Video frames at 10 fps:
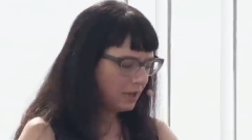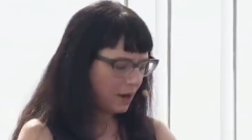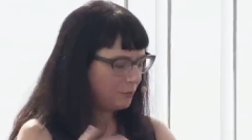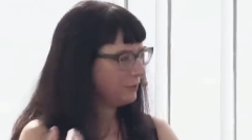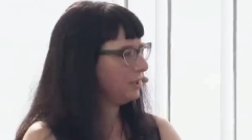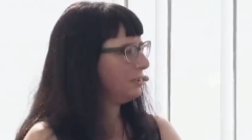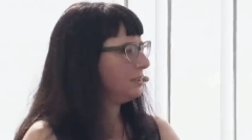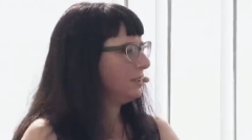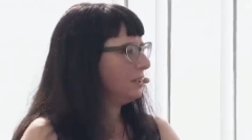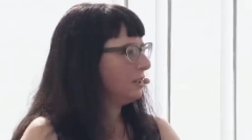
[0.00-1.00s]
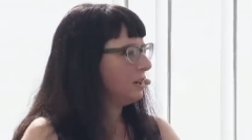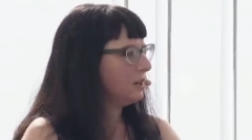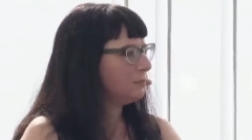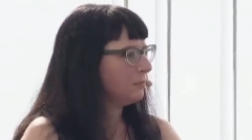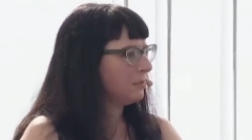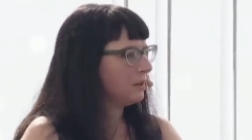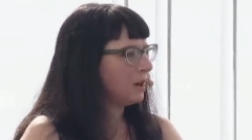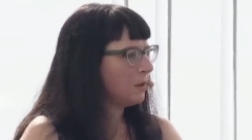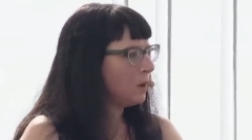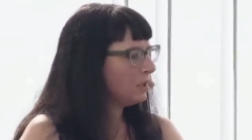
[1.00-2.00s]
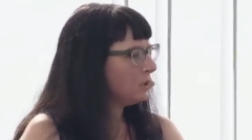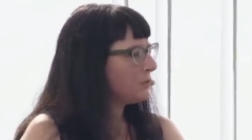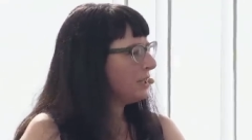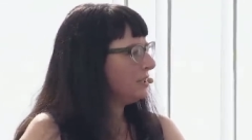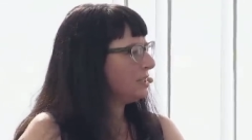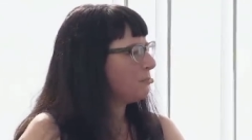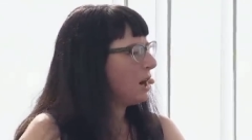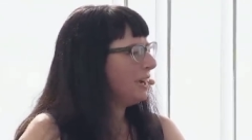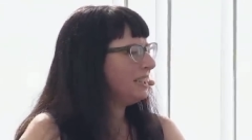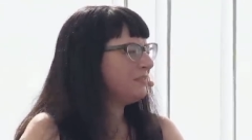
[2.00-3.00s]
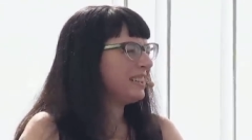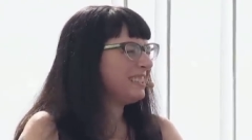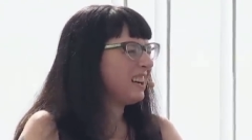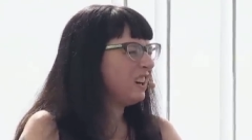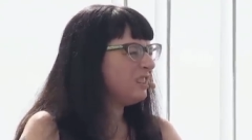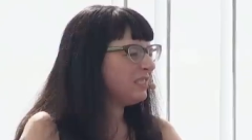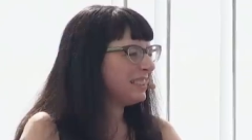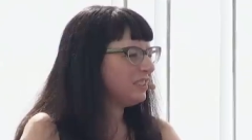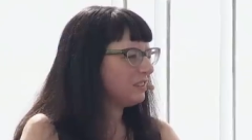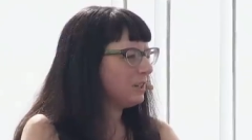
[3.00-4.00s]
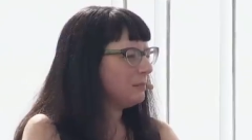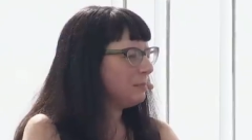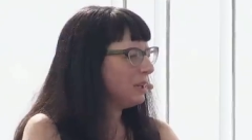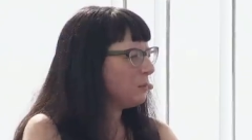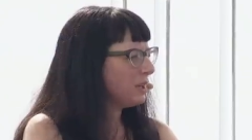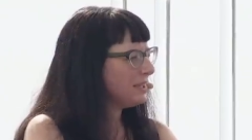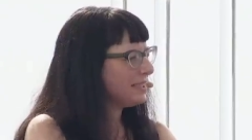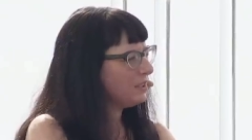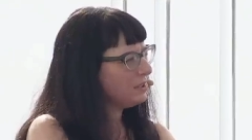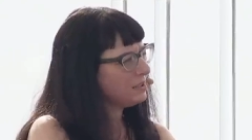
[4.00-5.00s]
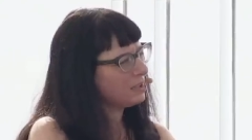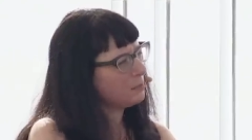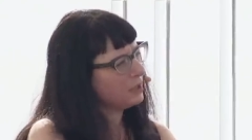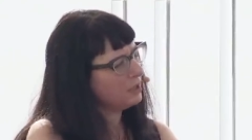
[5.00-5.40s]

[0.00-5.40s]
outfit. Um, I want to know that it's mine. And if I get tired of it later on, maybe I want to sell it to somebody.